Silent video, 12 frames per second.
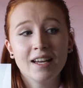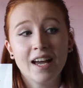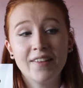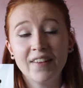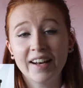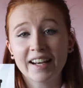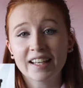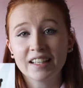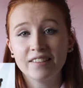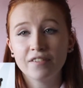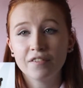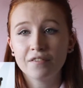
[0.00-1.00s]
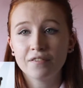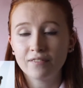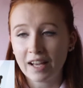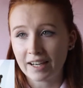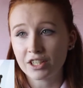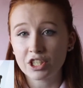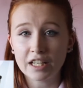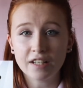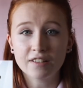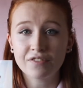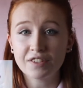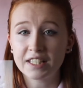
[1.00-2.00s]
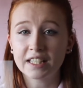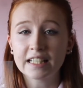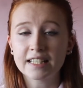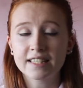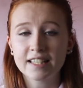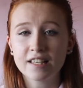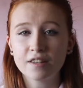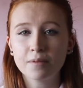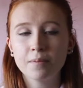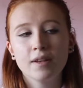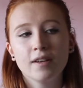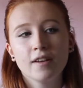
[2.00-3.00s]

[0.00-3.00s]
and then I can actually physically see them.